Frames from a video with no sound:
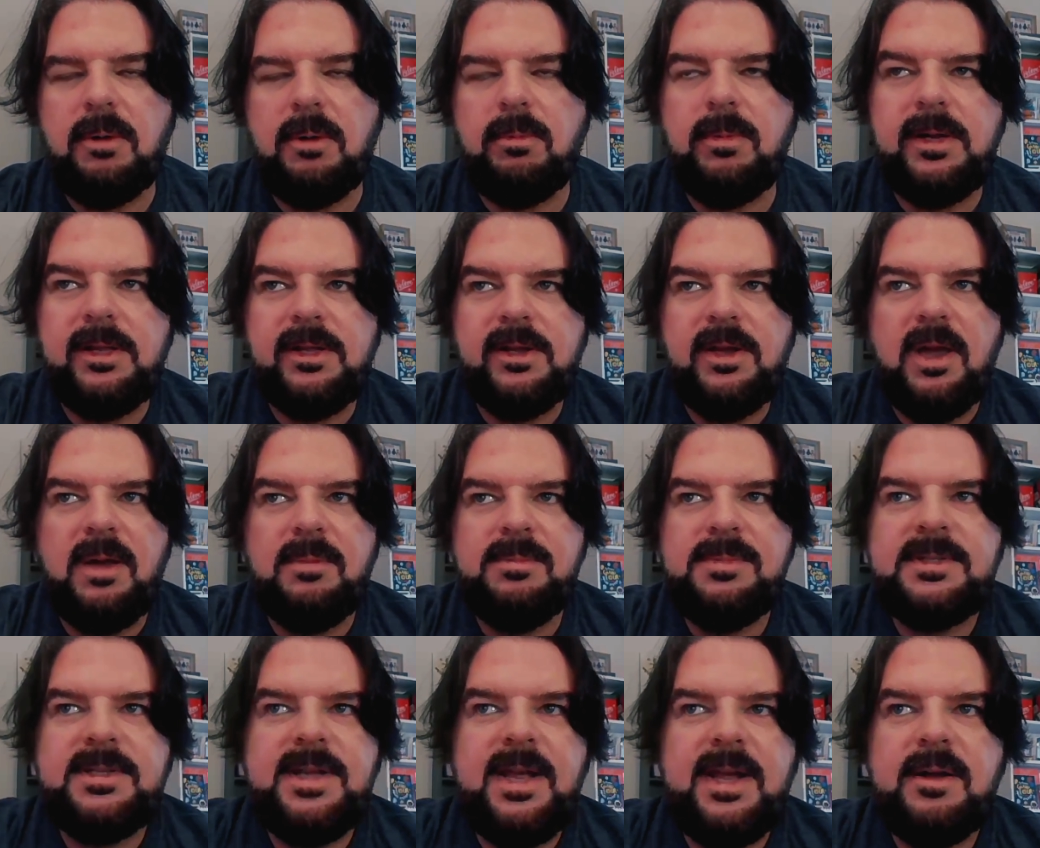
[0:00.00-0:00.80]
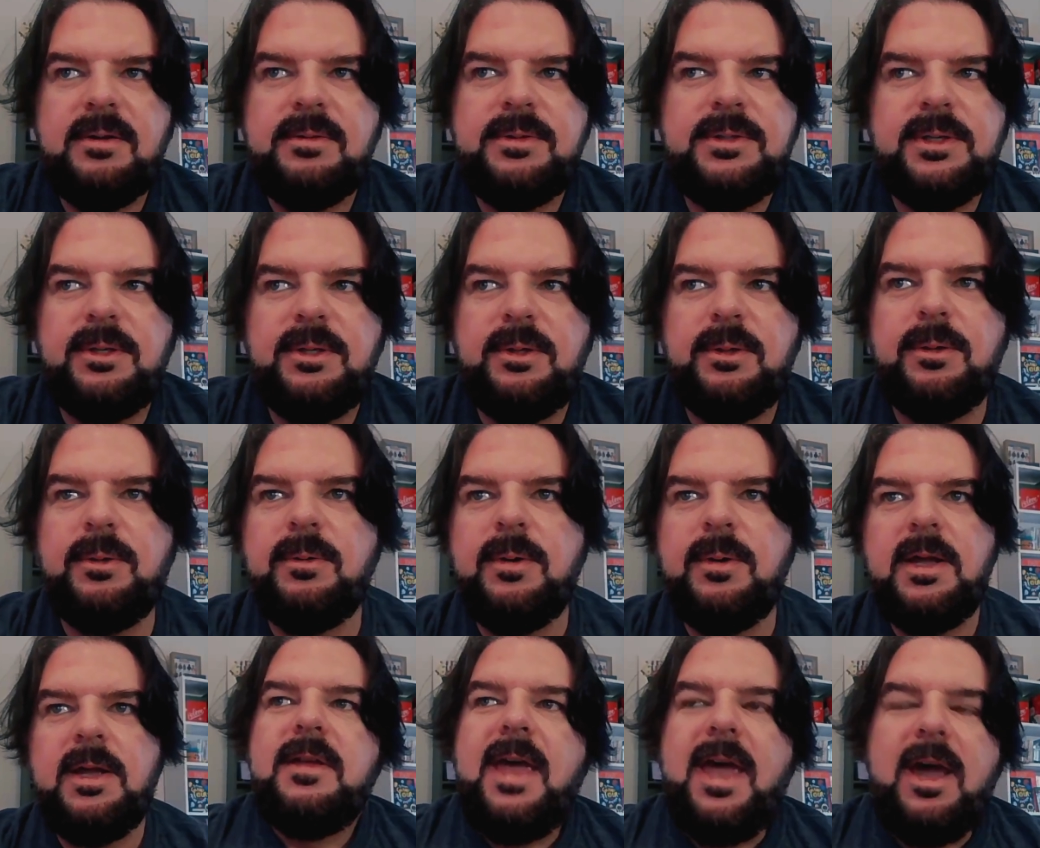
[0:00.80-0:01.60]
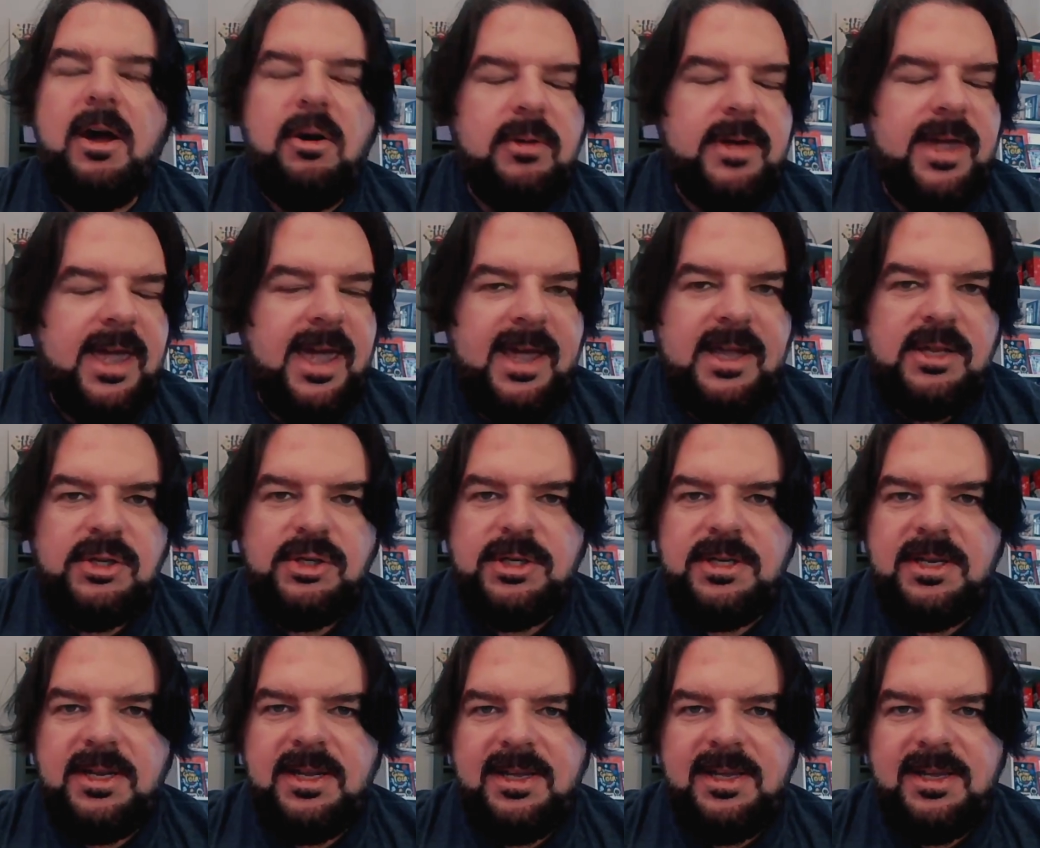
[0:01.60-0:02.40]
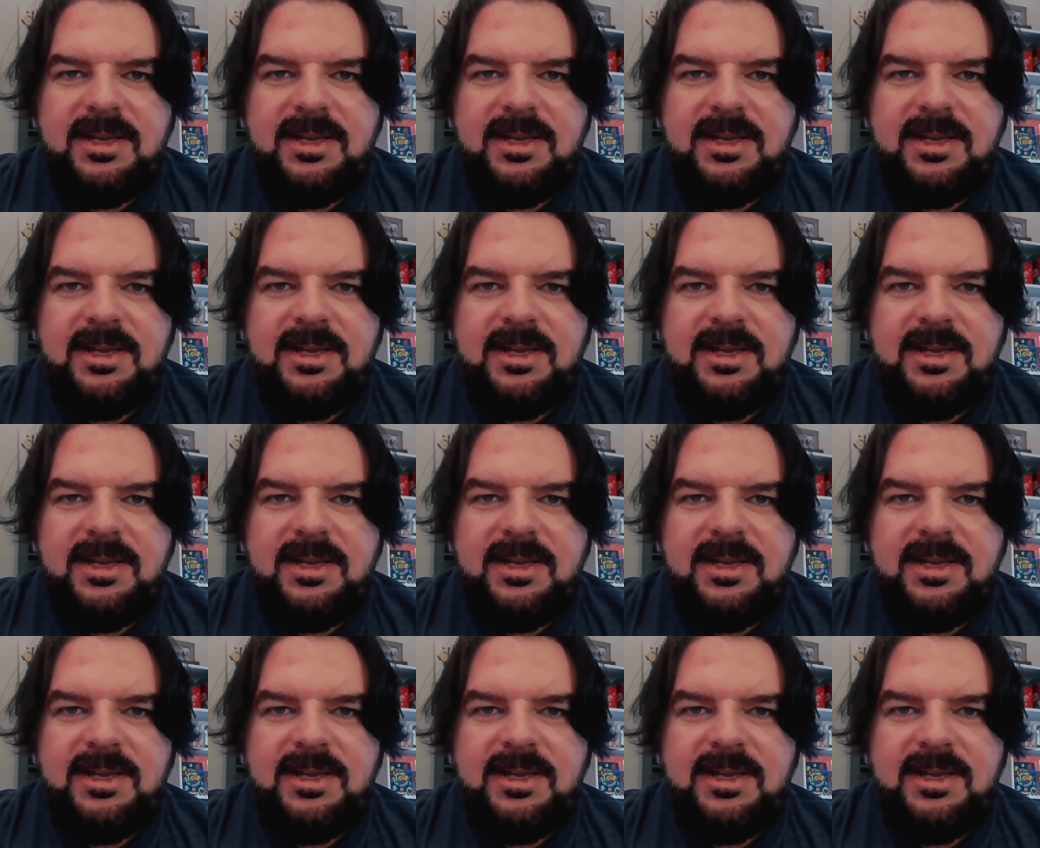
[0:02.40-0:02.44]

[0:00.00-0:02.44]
It really comes down to how catchy